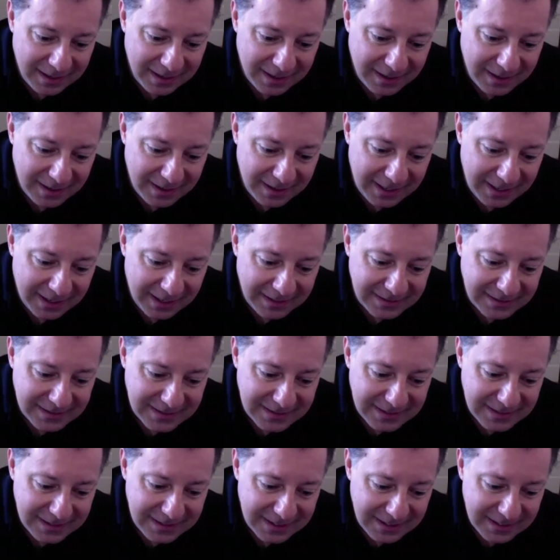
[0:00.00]
and
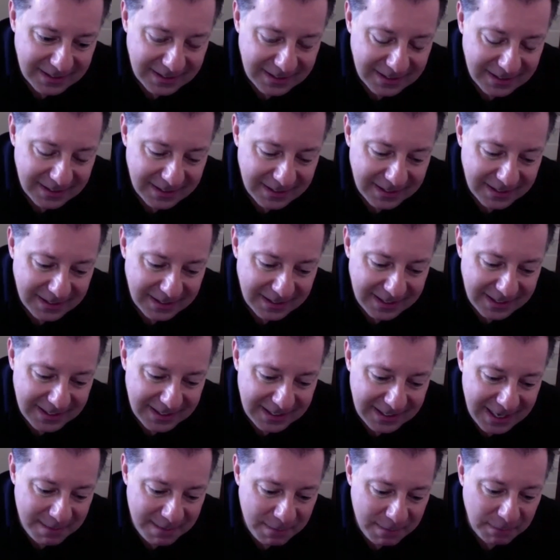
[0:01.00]
he
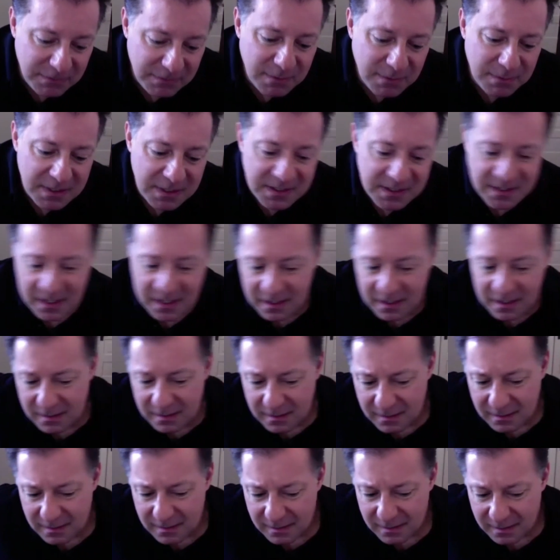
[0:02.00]
came up to me and said,
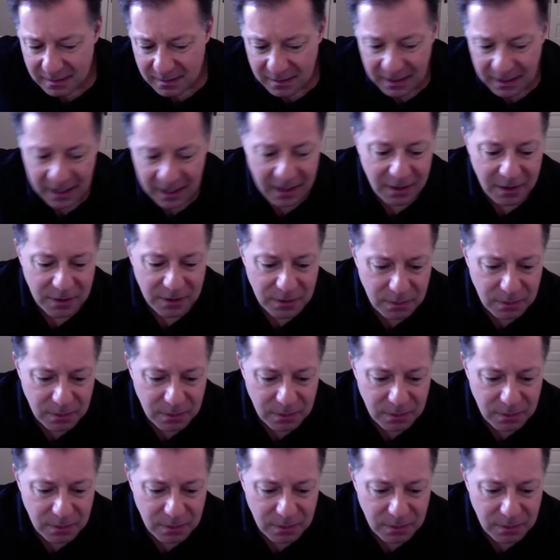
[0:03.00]
hey,